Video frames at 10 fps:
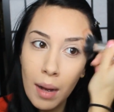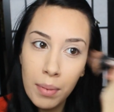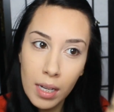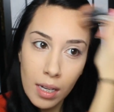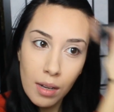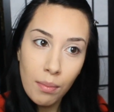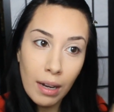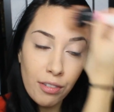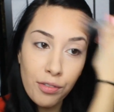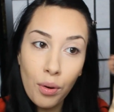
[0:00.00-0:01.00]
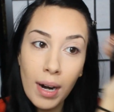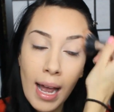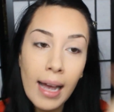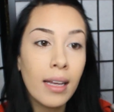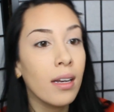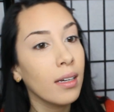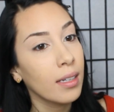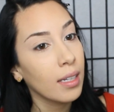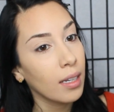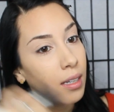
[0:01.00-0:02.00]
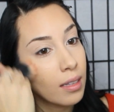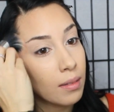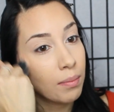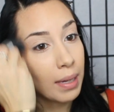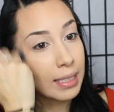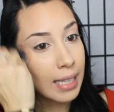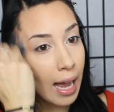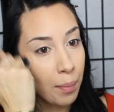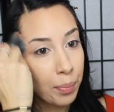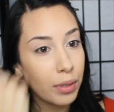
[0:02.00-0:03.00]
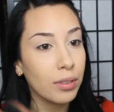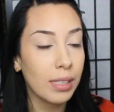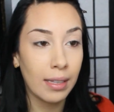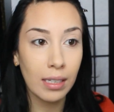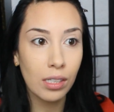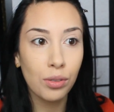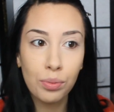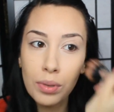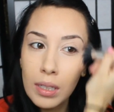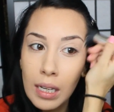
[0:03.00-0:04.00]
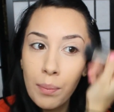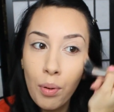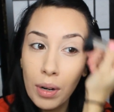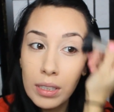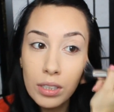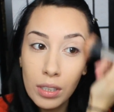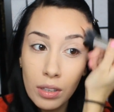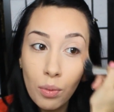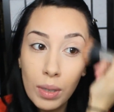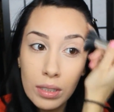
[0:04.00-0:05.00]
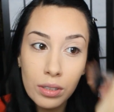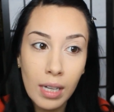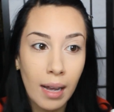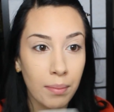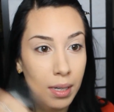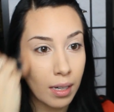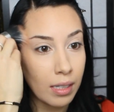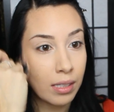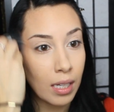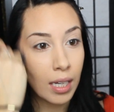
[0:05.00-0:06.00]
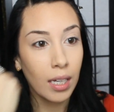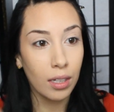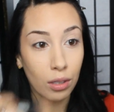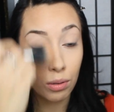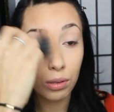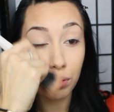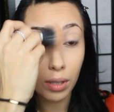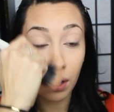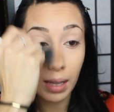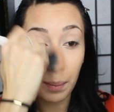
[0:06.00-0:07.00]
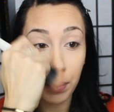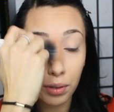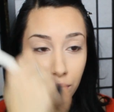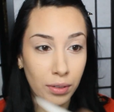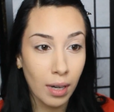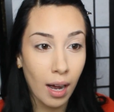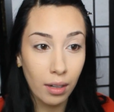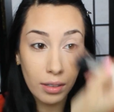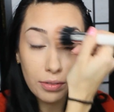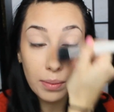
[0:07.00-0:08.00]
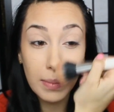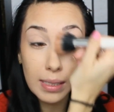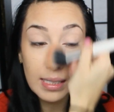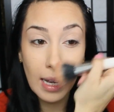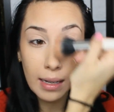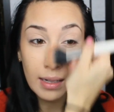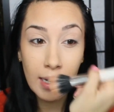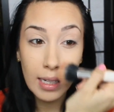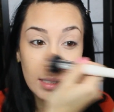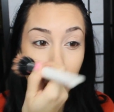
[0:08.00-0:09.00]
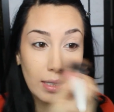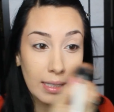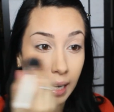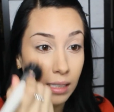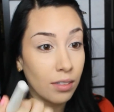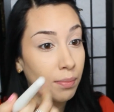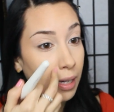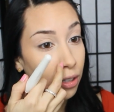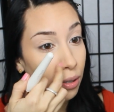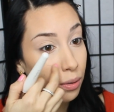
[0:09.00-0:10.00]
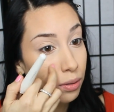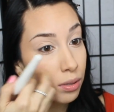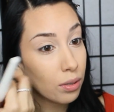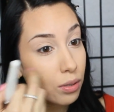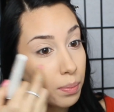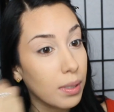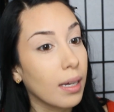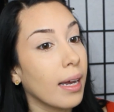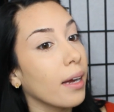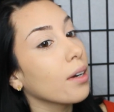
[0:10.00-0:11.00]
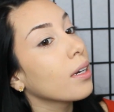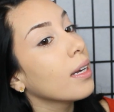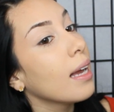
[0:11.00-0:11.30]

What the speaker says: up my forehead, my temples, and this is really important during the winter time because you lose all that beautiful color from the sun. So the sides of my nose, oops, a hair.